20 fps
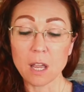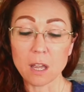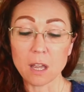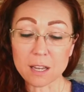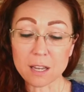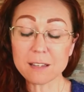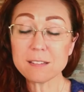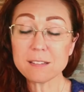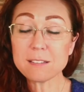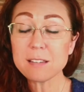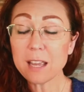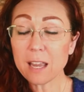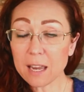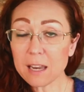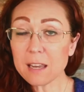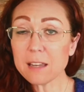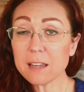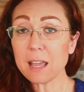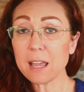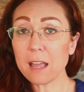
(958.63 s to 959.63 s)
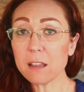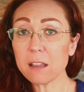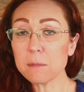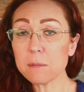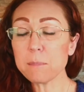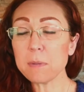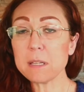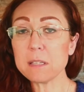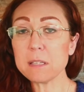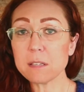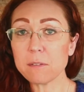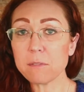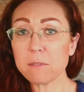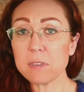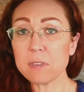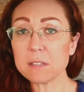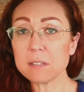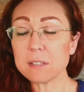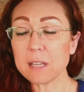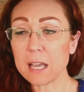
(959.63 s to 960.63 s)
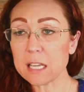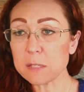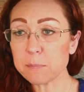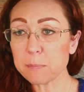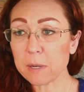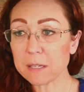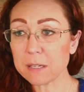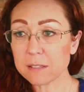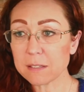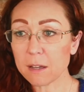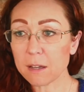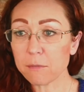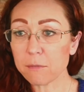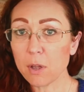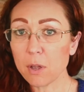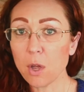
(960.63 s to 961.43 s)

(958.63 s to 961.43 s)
contained elements of this aspect of